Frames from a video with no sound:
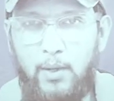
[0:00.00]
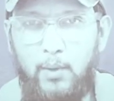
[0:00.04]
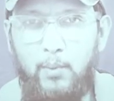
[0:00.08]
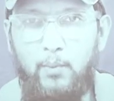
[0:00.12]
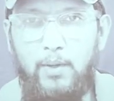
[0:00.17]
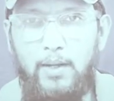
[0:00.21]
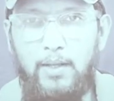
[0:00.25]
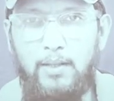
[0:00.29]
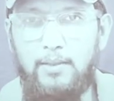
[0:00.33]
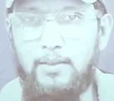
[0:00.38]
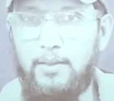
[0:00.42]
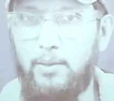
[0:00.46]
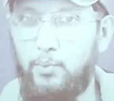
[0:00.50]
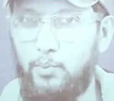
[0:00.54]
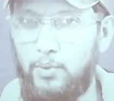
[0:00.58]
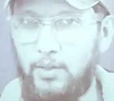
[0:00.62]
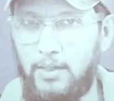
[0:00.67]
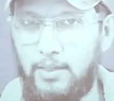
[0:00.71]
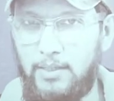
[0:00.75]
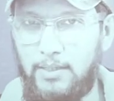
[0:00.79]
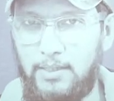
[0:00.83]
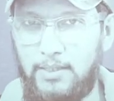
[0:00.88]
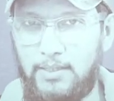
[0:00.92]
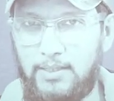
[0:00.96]
Well, the
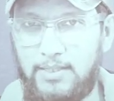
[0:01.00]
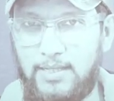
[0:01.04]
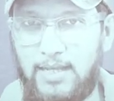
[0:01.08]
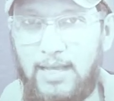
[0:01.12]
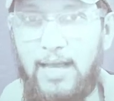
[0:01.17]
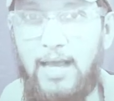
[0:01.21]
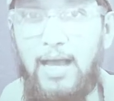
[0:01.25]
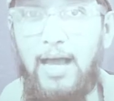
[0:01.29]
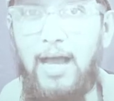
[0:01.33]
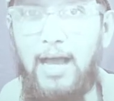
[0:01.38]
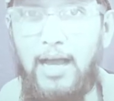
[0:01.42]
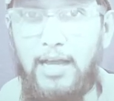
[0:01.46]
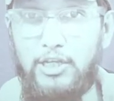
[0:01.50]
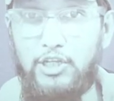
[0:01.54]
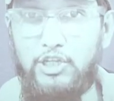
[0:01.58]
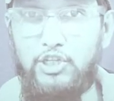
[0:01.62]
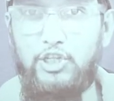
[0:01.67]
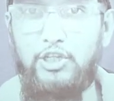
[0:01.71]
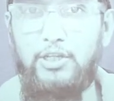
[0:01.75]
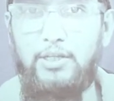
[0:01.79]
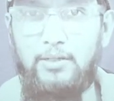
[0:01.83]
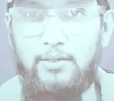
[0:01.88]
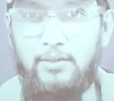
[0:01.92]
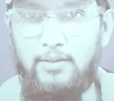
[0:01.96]
word is
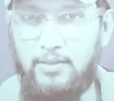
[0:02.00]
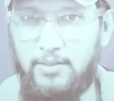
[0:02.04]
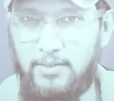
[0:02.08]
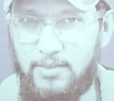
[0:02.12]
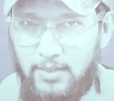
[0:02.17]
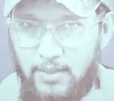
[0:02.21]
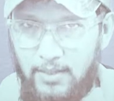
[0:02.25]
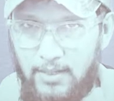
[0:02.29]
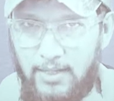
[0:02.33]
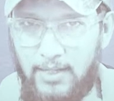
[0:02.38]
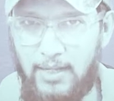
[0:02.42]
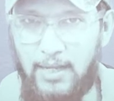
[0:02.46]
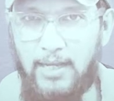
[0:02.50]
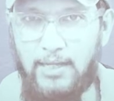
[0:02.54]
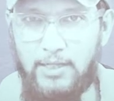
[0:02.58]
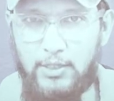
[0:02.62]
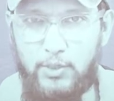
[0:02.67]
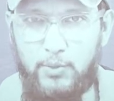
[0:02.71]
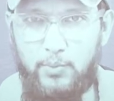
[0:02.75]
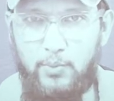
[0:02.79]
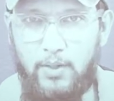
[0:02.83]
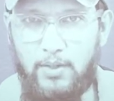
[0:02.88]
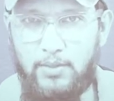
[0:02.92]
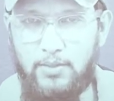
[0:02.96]
hygiene. It's a
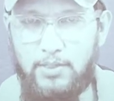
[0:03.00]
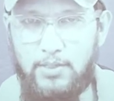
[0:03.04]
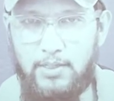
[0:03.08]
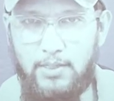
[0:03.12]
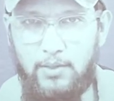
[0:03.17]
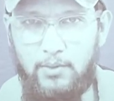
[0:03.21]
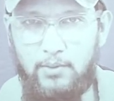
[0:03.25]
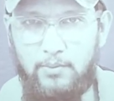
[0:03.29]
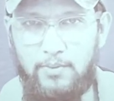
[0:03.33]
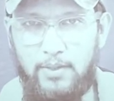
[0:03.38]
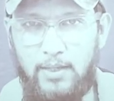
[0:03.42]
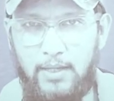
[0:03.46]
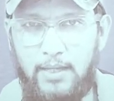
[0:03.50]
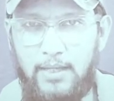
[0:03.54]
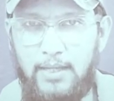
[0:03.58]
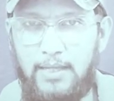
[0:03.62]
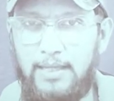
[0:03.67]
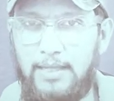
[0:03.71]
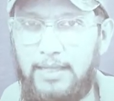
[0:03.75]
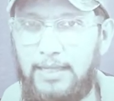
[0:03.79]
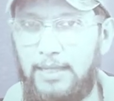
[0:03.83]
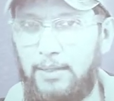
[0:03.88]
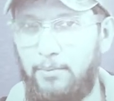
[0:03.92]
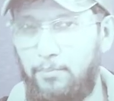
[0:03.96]
nice one. So
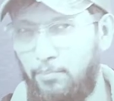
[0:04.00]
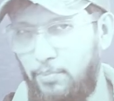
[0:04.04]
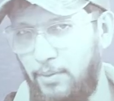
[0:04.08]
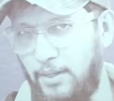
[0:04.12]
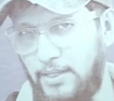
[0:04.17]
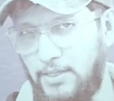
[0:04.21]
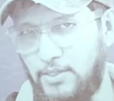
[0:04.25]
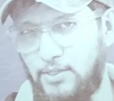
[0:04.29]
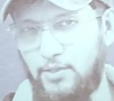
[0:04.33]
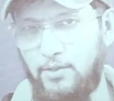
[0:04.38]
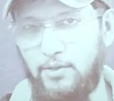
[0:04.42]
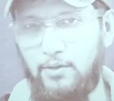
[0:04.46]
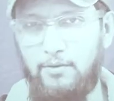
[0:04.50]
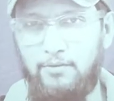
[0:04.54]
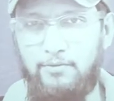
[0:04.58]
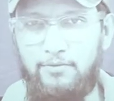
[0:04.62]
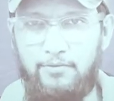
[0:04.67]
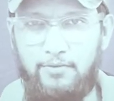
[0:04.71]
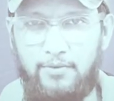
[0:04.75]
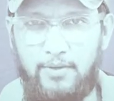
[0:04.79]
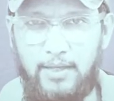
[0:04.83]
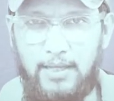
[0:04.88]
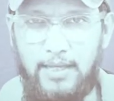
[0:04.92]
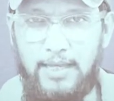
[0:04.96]
in place
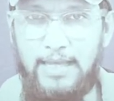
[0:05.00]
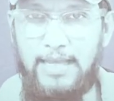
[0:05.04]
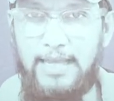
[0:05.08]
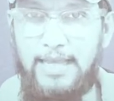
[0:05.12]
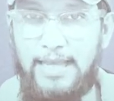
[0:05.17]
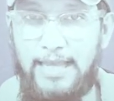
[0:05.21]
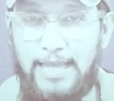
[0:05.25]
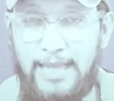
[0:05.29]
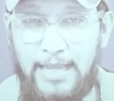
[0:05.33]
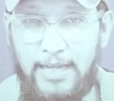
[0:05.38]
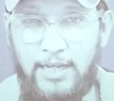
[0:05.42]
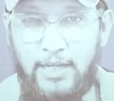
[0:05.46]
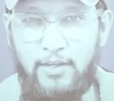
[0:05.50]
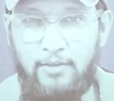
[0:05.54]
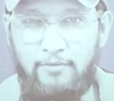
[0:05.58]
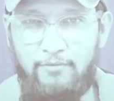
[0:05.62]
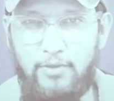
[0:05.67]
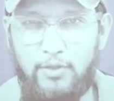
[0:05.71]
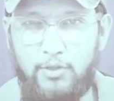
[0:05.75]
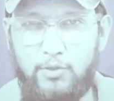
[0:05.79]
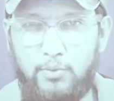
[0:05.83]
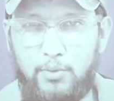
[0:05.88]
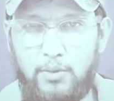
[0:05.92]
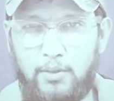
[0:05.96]
of
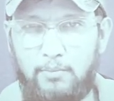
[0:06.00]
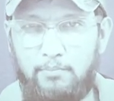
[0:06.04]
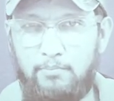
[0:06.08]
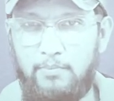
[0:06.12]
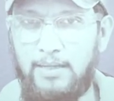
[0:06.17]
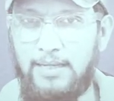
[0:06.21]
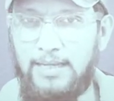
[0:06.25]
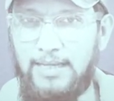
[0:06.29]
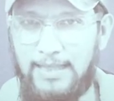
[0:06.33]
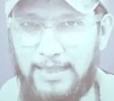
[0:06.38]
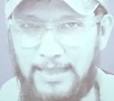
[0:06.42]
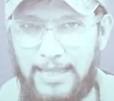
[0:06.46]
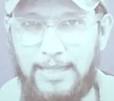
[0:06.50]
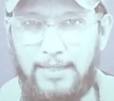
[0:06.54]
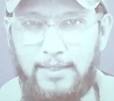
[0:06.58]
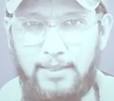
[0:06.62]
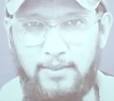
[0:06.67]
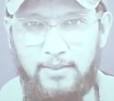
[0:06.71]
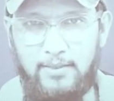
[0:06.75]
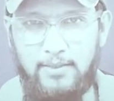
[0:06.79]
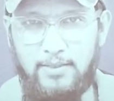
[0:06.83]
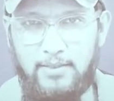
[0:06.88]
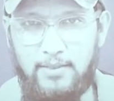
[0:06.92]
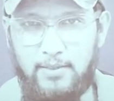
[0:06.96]
individual
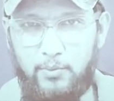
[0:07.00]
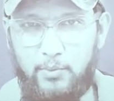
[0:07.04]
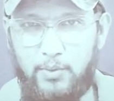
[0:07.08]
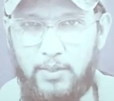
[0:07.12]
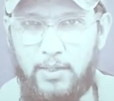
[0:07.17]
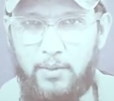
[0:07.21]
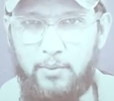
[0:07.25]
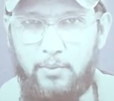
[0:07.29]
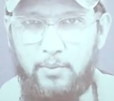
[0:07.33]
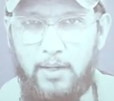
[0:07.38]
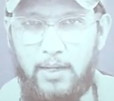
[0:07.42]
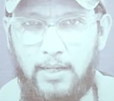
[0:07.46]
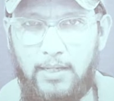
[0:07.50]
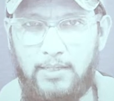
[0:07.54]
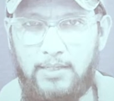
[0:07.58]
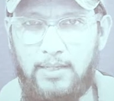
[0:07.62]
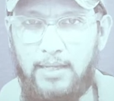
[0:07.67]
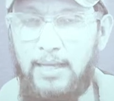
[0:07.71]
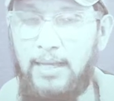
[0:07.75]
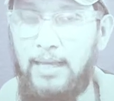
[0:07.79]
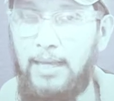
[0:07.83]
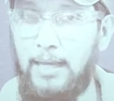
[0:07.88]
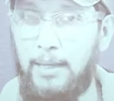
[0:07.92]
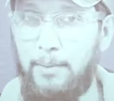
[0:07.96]
cleanliness, we can write
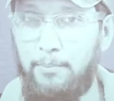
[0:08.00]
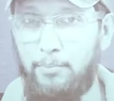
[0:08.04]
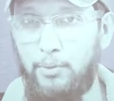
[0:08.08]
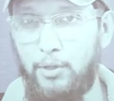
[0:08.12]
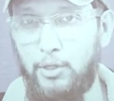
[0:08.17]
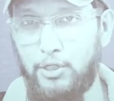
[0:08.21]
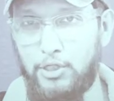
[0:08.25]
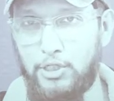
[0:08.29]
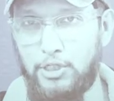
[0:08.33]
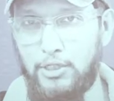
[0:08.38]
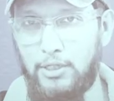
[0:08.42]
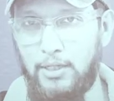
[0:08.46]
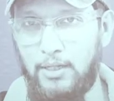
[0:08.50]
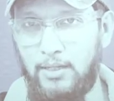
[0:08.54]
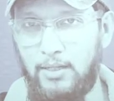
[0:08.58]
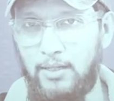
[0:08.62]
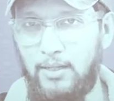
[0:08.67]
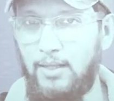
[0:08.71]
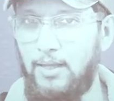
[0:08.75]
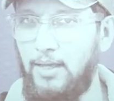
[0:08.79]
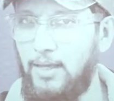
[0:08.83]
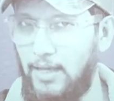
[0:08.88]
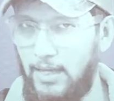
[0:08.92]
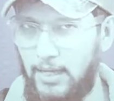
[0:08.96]

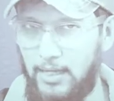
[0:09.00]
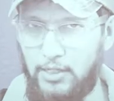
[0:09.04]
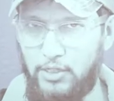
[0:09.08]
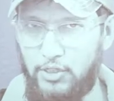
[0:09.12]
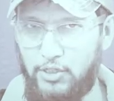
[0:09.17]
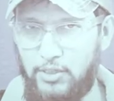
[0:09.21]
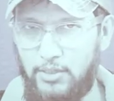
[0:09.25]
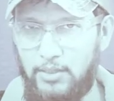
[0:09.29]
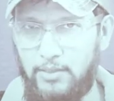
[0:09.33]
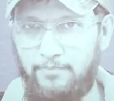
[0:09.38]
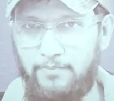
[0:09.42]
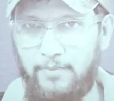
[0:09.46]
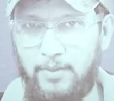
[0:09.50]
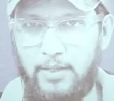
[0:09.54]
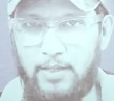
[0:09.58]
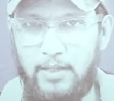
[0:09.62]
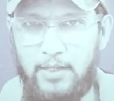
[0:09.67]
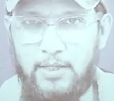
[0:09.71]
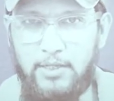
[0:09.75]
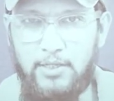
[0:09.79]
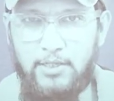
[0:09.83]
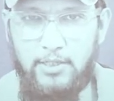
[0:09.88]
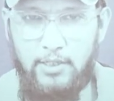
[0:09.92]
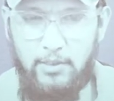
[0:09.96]
personal hygiene.
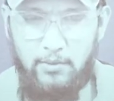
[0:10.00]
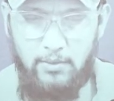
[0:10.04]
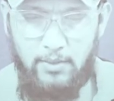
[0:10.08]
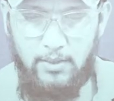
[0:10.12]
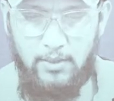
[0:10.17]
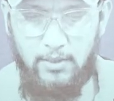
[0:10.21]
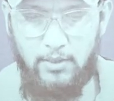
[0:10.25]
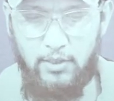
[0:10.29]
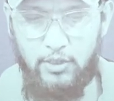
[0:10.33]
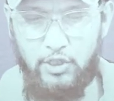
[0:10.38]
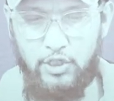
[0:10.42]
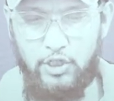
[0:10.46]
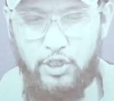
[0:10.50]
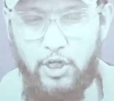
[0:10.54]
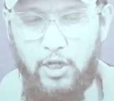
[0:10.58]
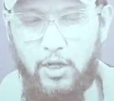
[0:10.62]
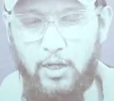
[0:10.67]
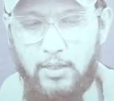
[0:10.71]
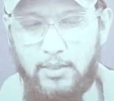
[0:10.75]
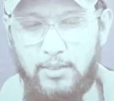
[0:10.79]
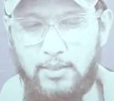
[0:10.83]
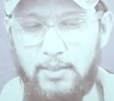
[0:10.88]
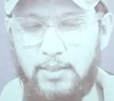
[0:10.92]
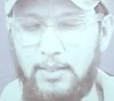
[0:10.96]
So the
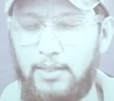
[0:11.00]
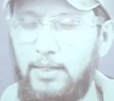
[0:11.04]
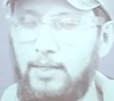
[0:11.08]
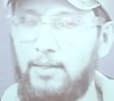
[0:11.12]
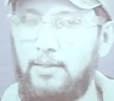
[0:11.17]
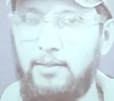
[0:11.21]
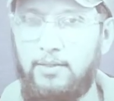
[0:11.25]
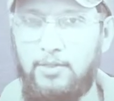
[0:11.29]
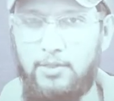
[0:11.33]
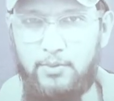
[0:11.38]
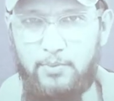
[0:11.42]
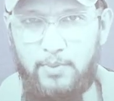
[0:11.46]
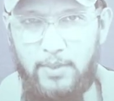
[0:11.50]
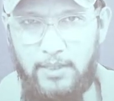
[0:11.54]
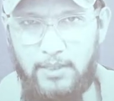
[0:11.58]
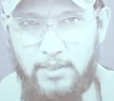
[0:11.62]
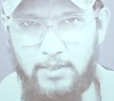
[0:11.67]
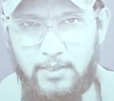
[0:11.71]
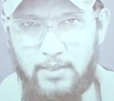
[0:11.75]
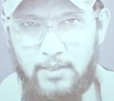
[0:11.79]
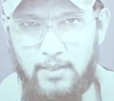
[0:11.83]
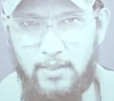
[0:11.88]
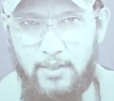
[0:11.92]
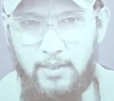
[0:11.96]
chart
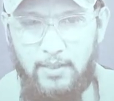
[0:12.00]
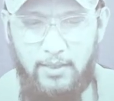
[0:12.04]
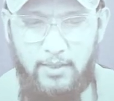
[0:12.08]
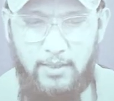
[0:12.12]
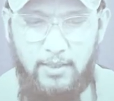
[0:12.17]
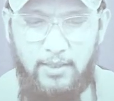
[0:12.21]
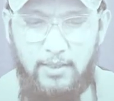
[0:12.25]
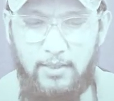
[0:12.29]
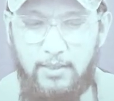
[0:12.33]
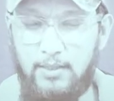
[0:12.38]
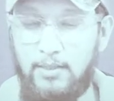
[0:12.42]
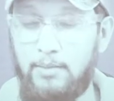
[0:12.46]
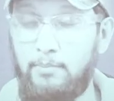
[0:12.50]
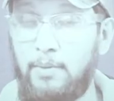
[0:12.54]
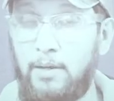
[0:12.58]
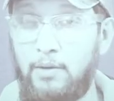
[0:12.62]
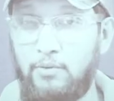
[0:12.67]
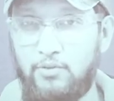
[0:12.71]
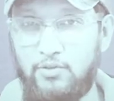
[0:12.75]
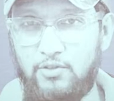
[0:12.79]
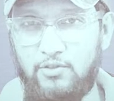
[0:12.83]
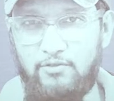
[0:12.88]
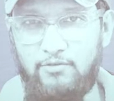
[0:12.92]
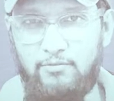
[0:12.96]
illustrates the
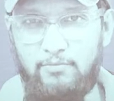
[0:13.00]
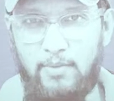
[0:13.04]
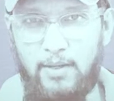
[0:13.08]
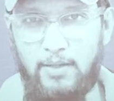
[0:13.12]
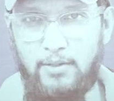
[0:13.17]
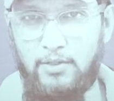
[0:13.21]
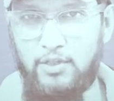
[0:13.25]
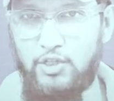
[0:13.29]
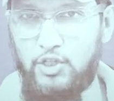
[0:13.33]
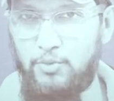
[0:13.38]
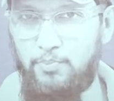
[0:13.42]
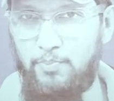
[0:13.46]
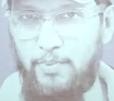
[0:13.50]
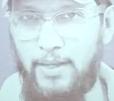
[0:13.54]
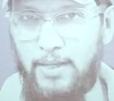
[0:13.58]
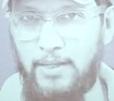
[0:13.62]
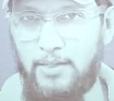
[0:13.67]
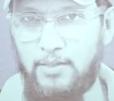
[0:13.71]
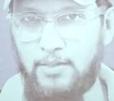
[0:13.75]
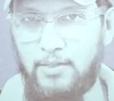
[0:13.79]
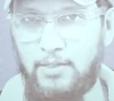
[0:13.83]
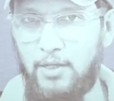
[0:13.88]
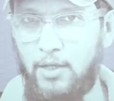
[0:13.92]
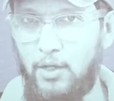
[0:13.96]
amount of money
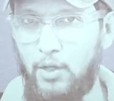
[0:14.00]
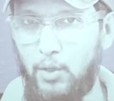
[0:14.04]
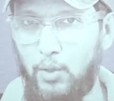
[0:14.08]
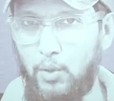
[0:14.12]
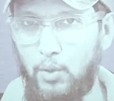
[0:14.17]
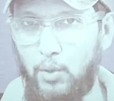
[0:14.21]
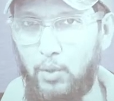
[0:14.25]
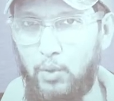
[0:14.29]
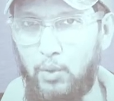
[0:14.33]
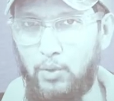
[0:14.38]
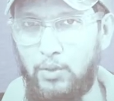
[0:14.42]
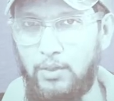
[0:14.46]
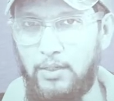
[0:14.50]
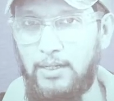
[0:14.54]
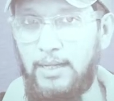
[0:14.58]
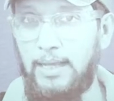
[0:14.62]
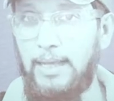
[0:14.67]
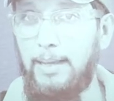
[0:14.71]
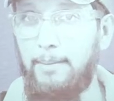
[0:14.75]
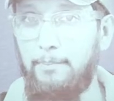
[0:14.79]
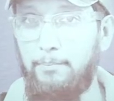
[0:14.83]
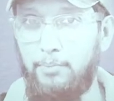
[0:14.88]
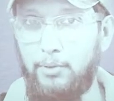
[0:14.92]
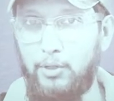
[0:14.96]
spent
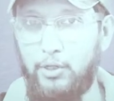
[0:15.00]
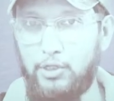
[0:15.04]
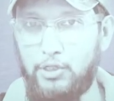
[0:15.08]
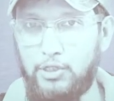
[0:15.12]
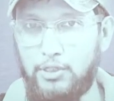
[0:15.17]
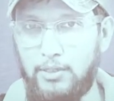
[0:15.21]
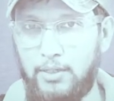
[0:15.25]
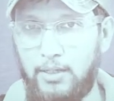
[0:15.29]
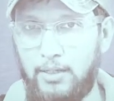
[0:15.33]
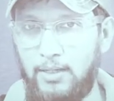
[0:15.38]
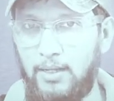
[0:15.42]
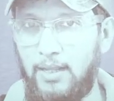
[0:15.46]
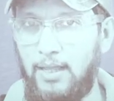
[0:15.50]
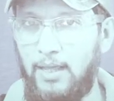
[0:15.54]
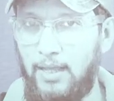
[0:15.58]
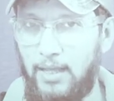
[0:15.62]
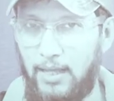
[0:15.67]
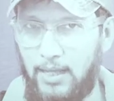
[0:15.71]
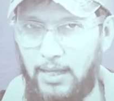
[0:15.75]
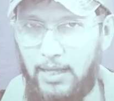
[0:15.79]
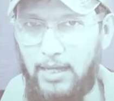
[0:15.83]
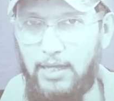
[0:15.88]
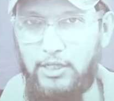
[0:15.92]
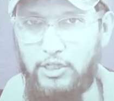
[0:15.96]
on personal
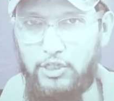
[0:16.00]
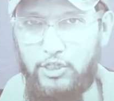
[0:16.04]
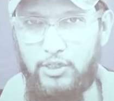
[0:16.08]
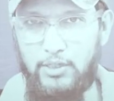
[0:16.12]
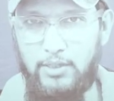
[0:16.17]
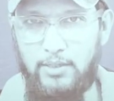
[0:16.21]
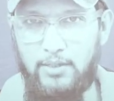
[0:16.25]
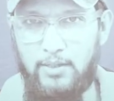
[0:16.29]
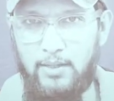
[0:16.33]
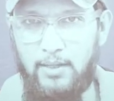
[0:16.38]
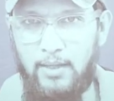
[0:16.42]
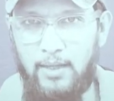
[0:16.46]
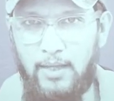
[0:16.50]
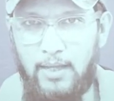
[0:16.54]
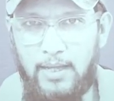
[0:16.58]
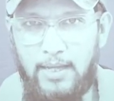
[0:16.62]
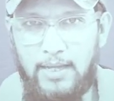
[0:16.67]
hygiene.